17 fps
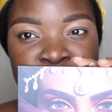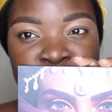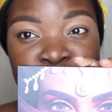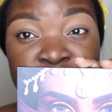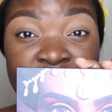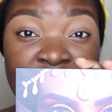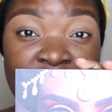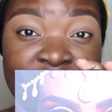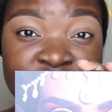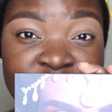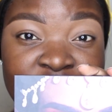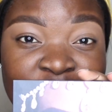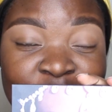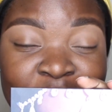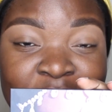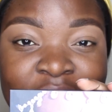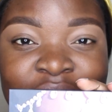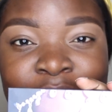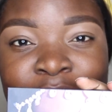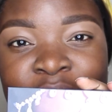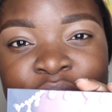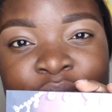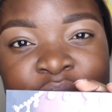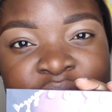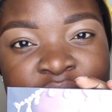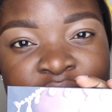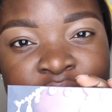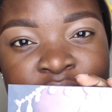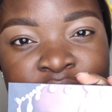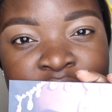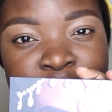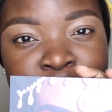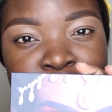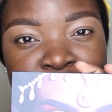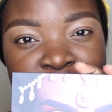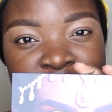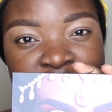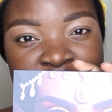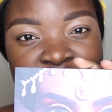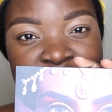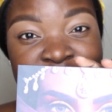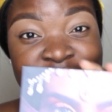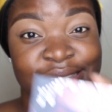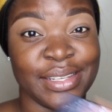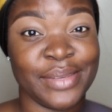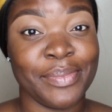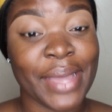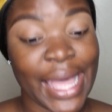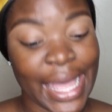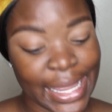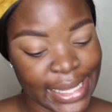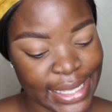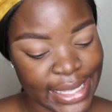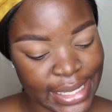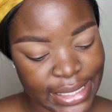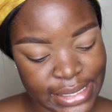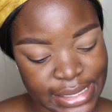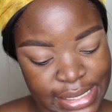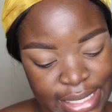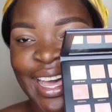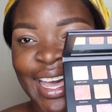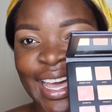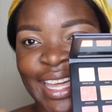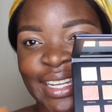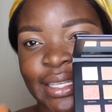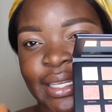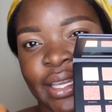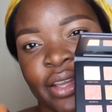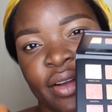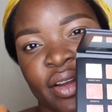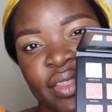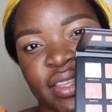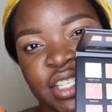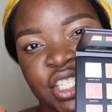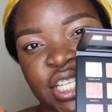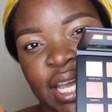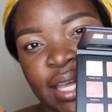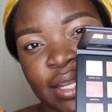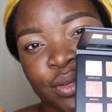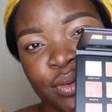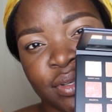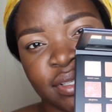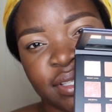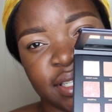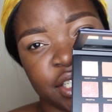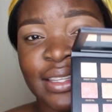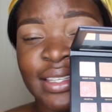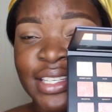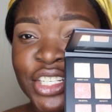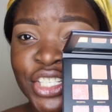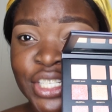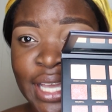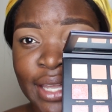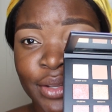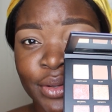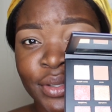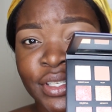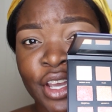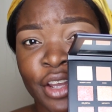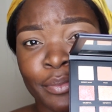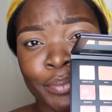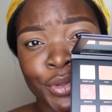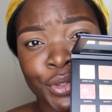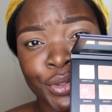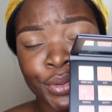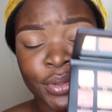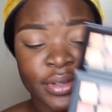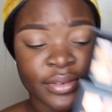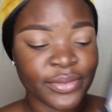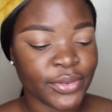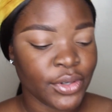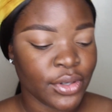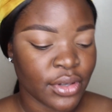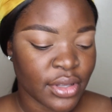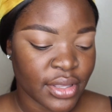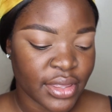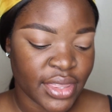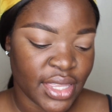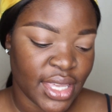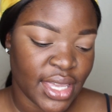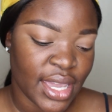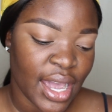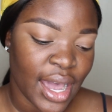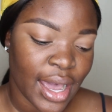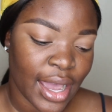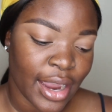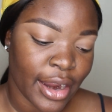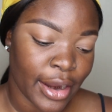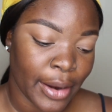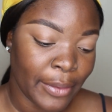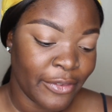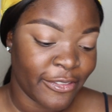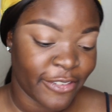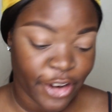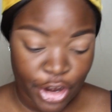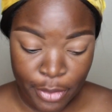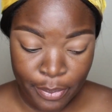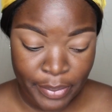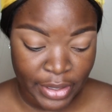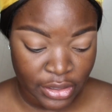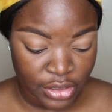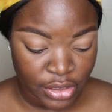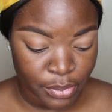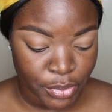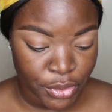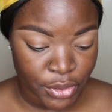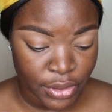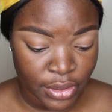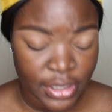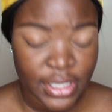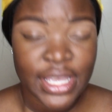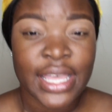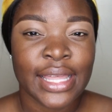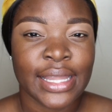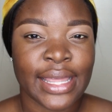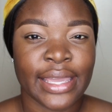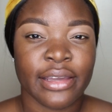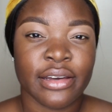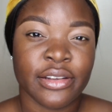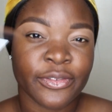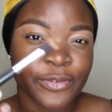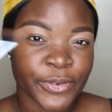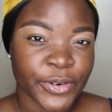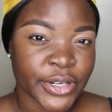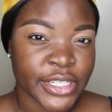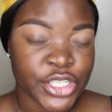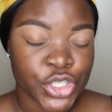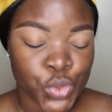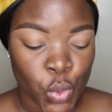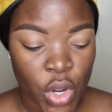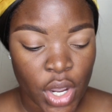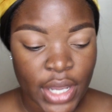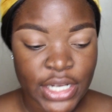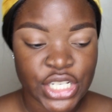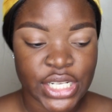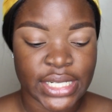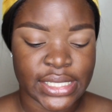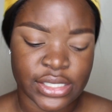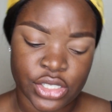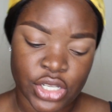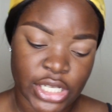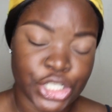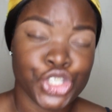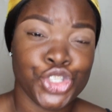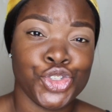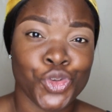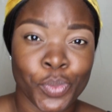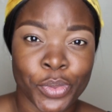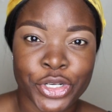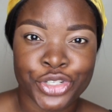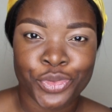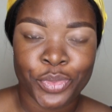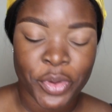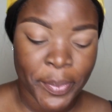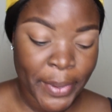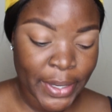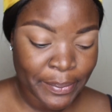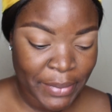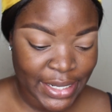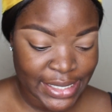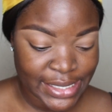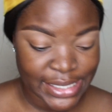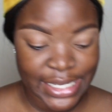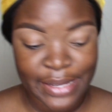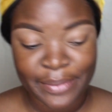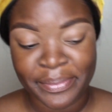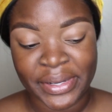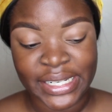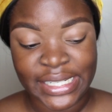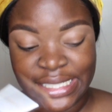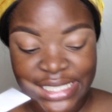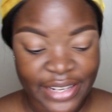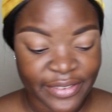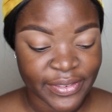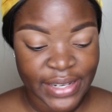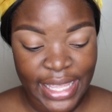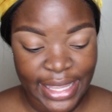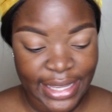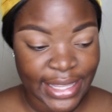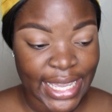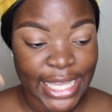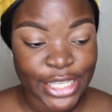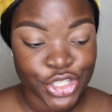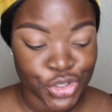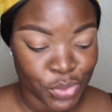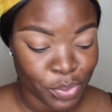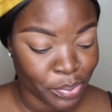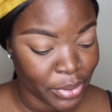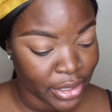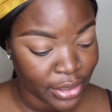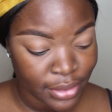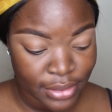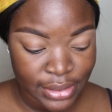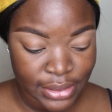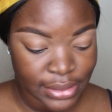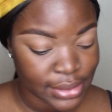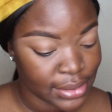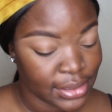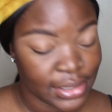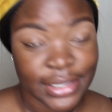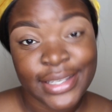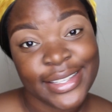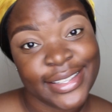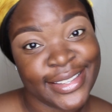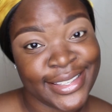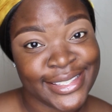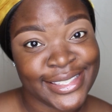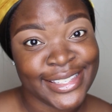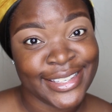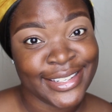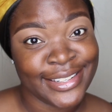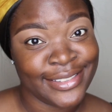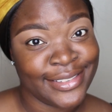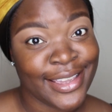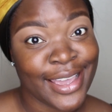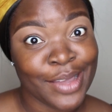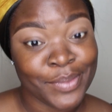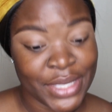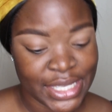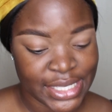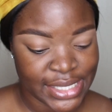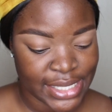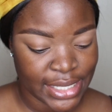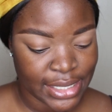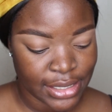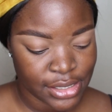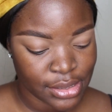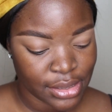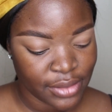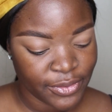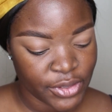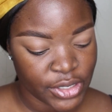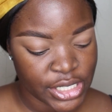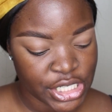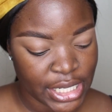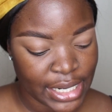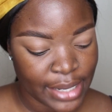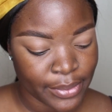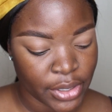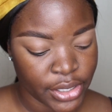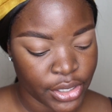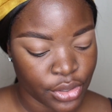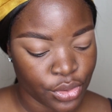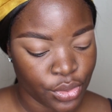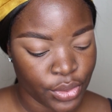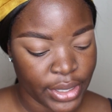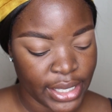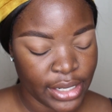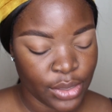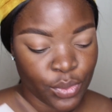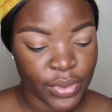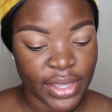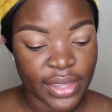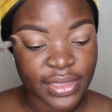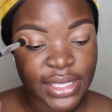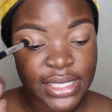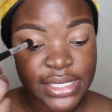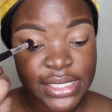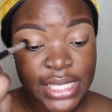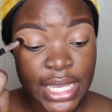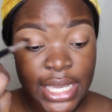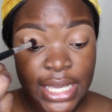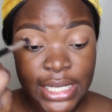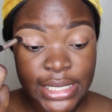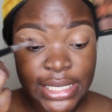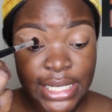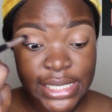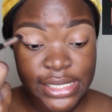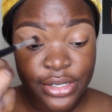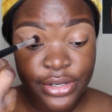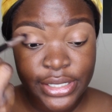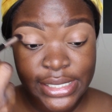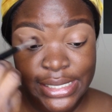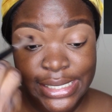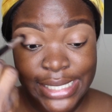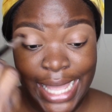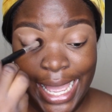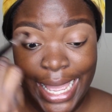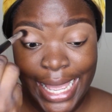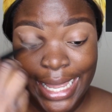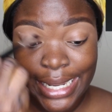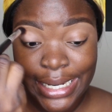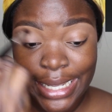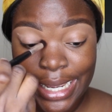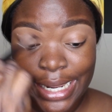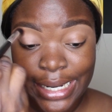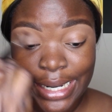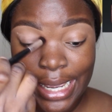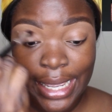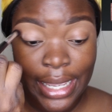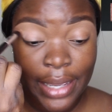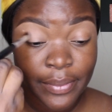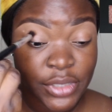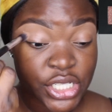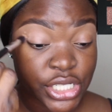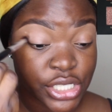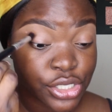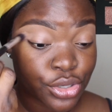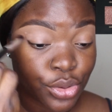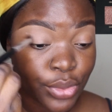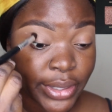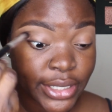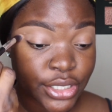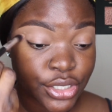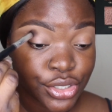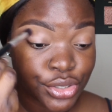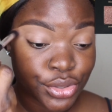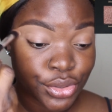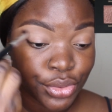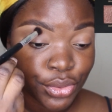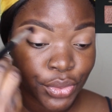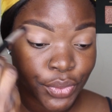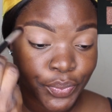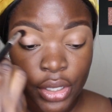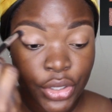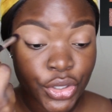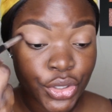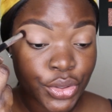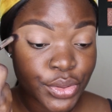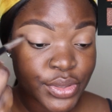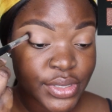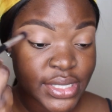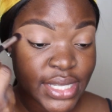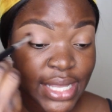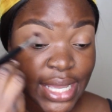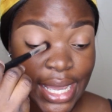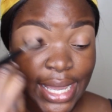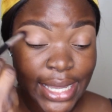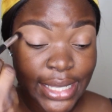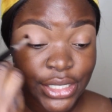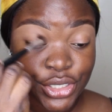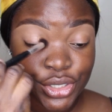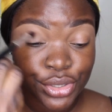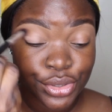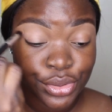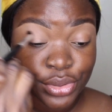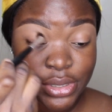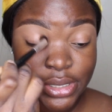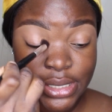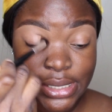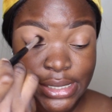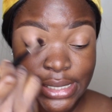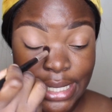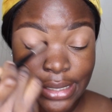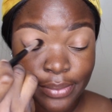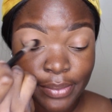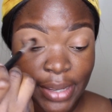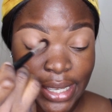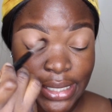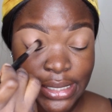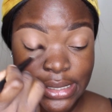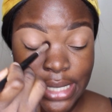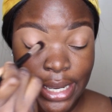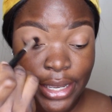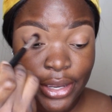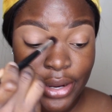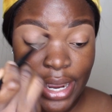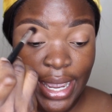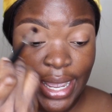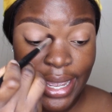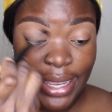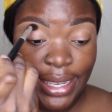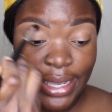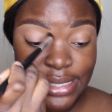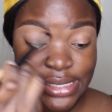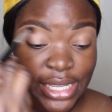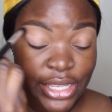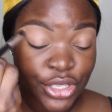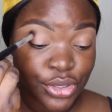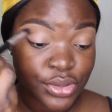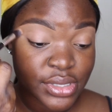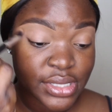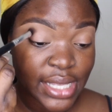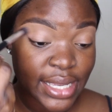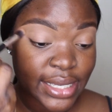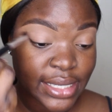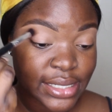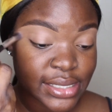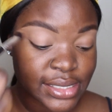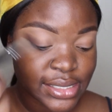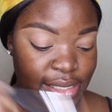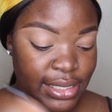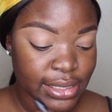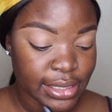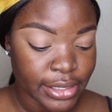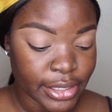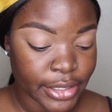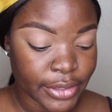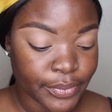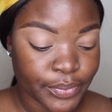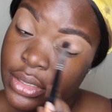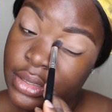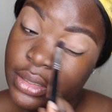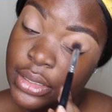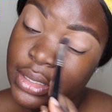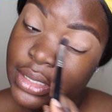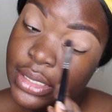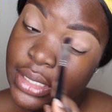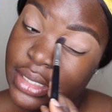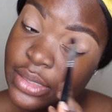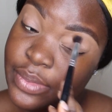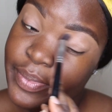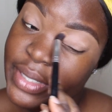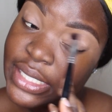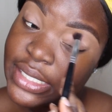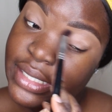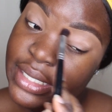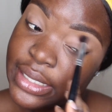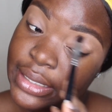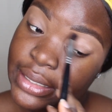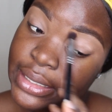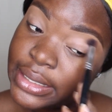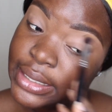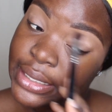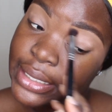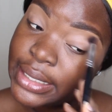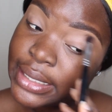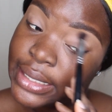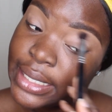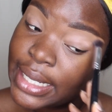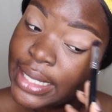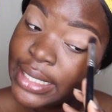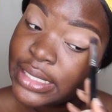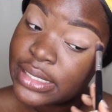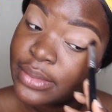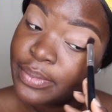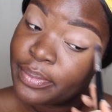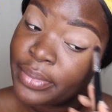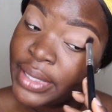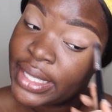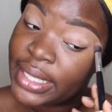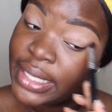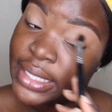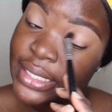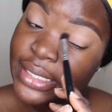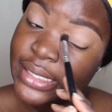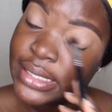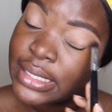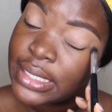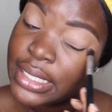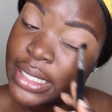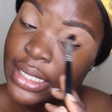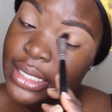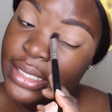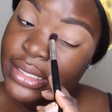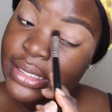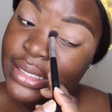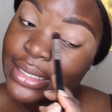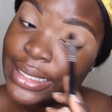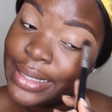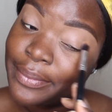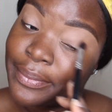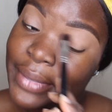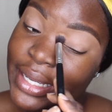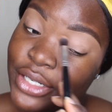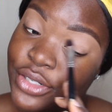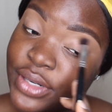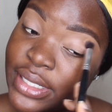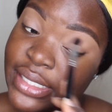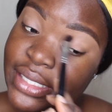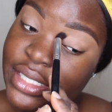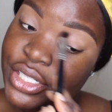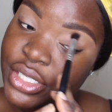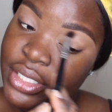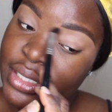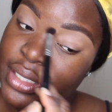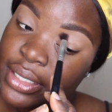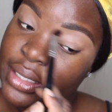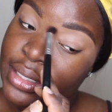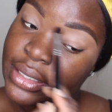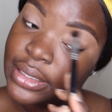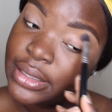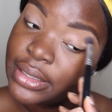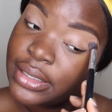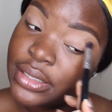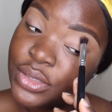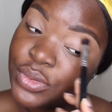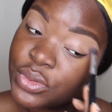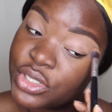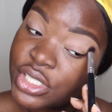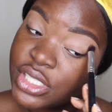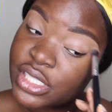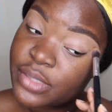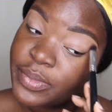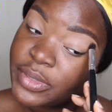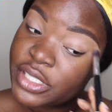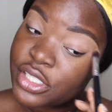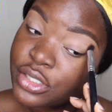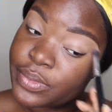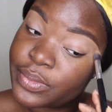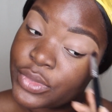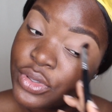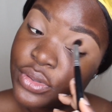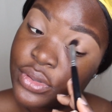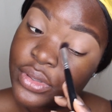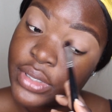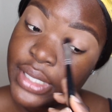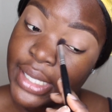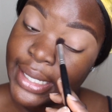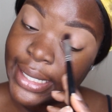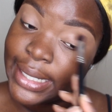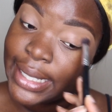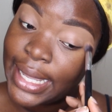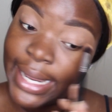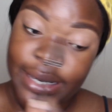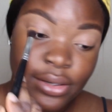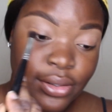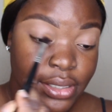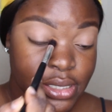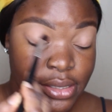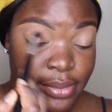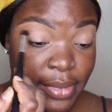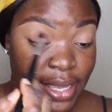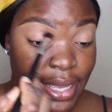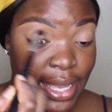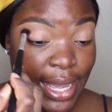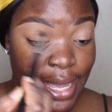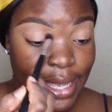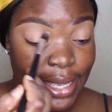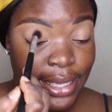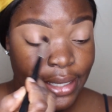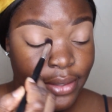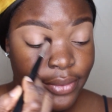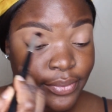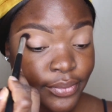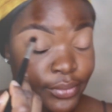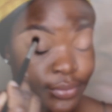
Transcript: So for eyeshadow, we're going to be using the Huda Beauty Desert Palette. And here are the shadows. These shadows are beautiful. They are very buildable. Like on first swatch, it's not super pigmented, but definitely as you build, listen, amazing. So the first shade I'm going to go in with is Desert Sand. And I am just going to use that to set my entire eye as I use that concealer. So this is basically a nice base, so that my transition colors would just be smooth and glide onto my eye.